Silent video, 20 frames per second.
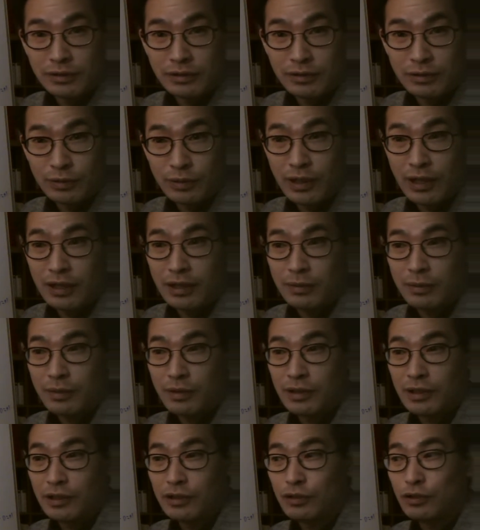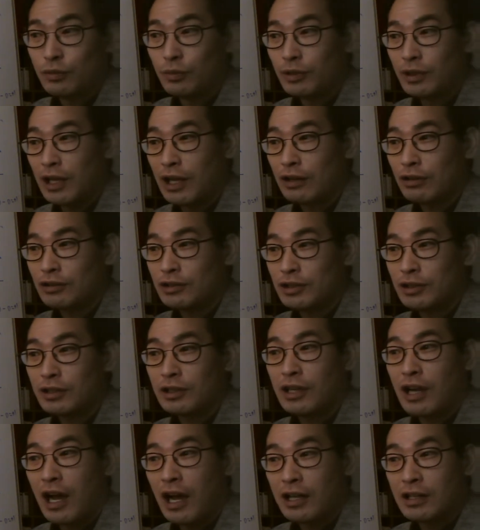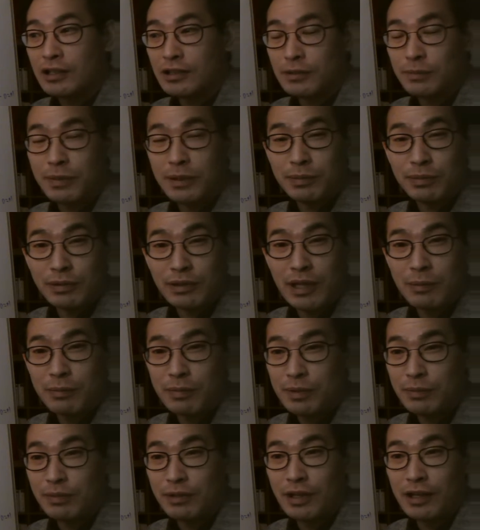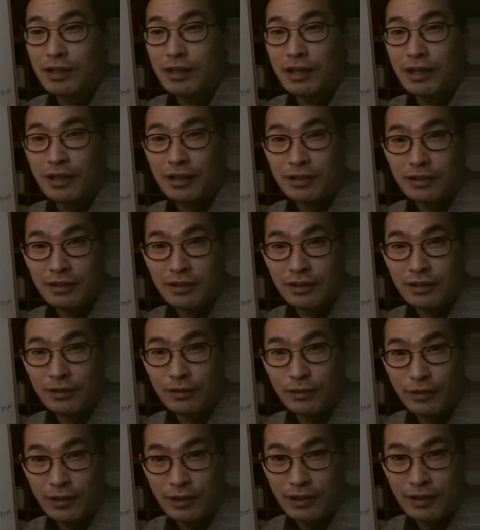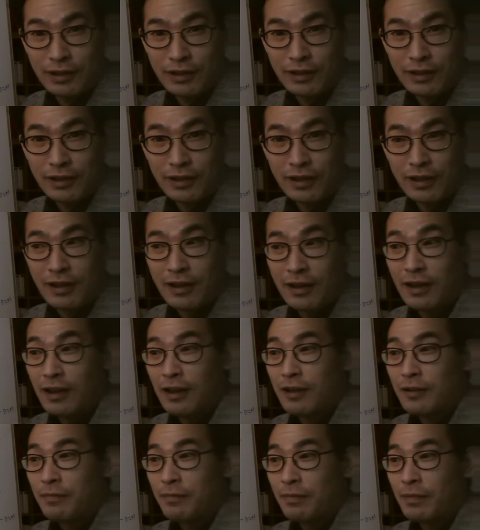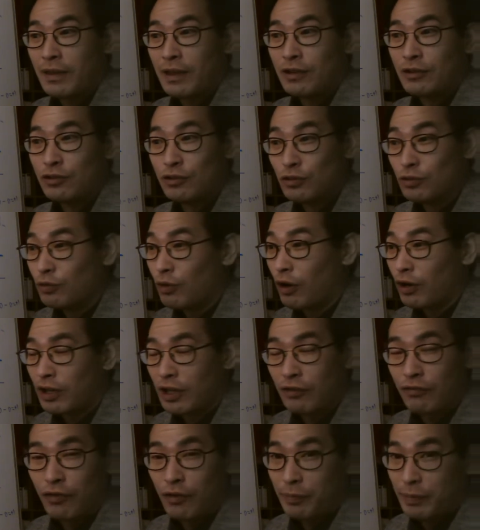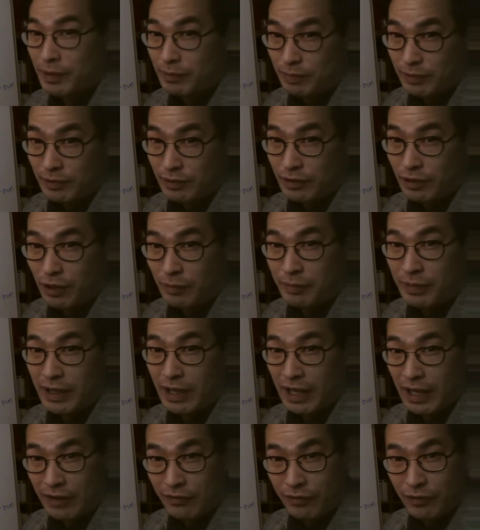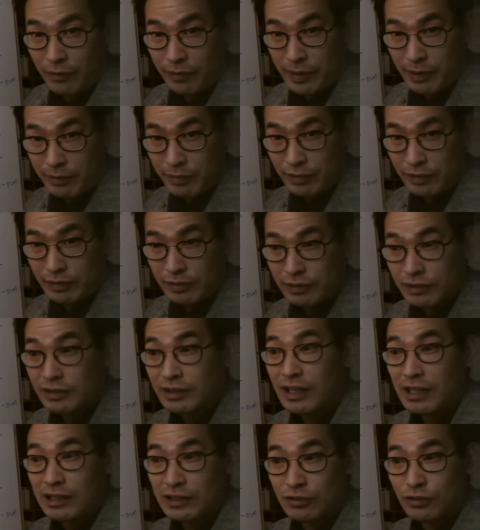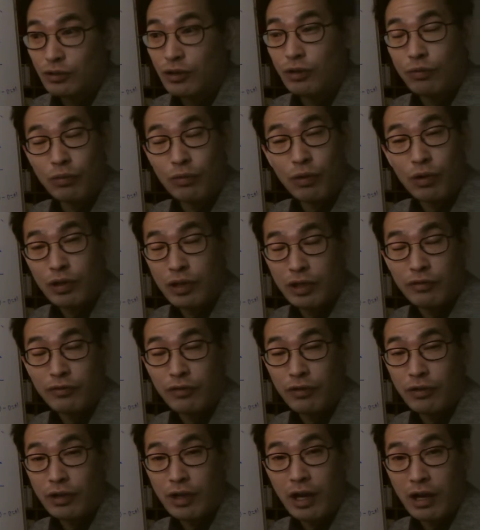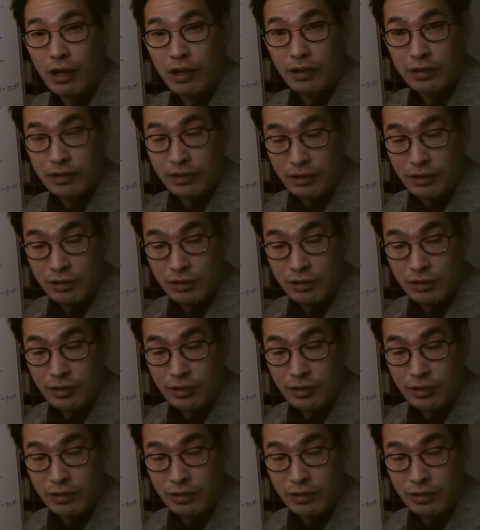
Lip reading: okay? In humanology, God is people and people are God, okay? You working for people on behalf of people, that's you're working for God,